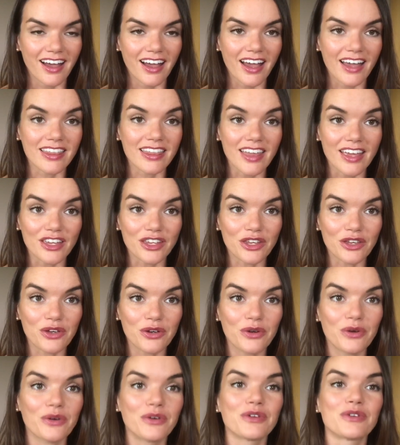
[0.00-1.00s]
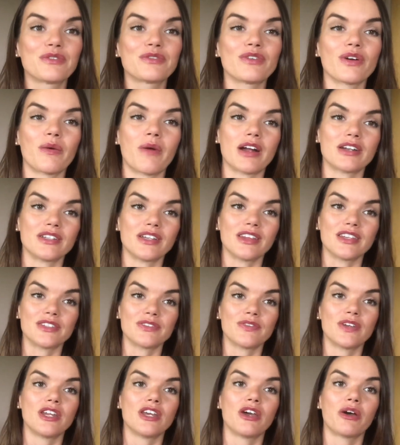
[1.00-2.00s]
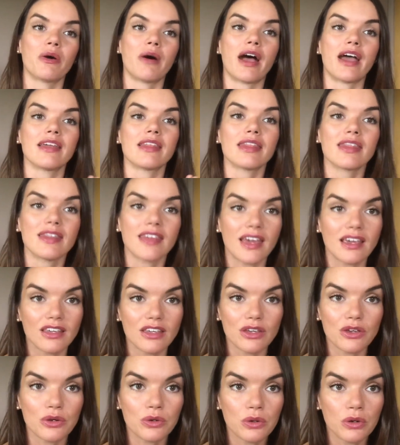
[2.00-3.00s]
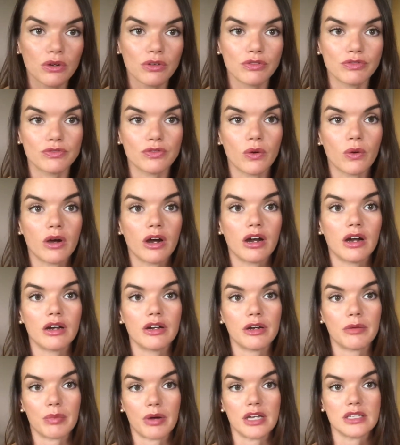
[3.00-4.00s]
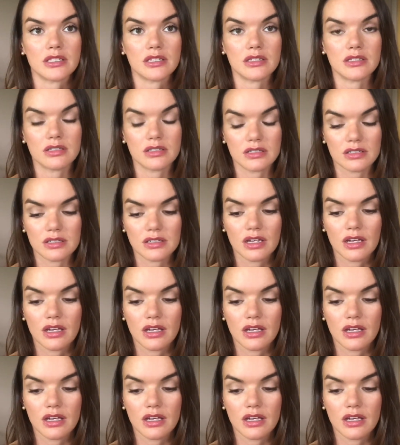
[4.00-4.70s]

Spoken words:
I thank you for watching this video. I thank you for your presence.